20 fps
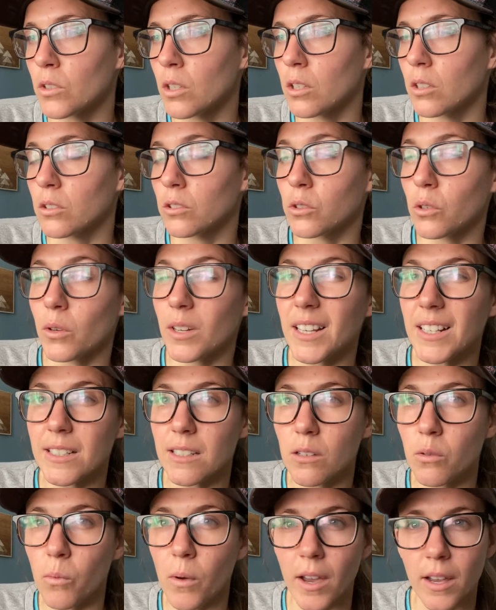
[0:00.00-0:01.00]
So an
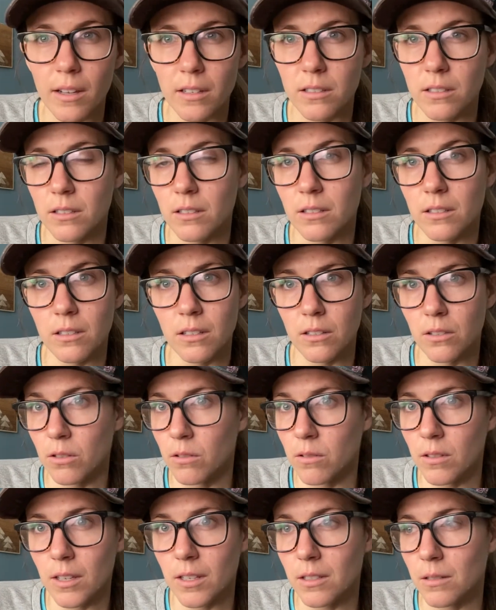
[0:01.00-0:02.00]
easy way just to
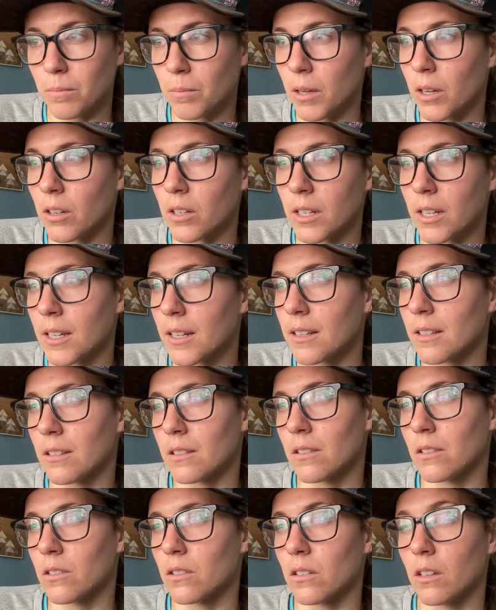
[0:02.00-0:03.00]
do this period
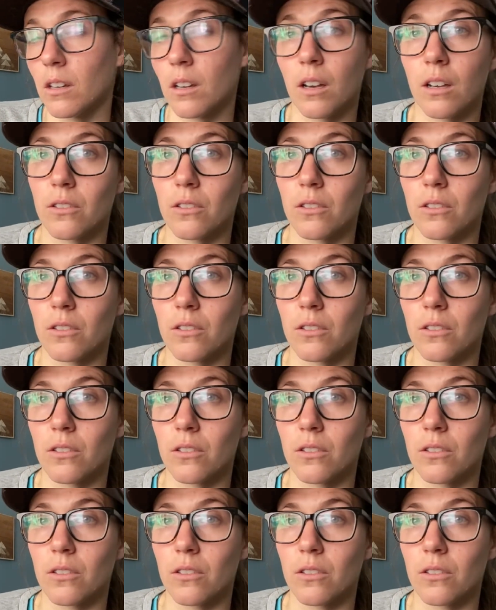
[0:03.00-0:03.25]
is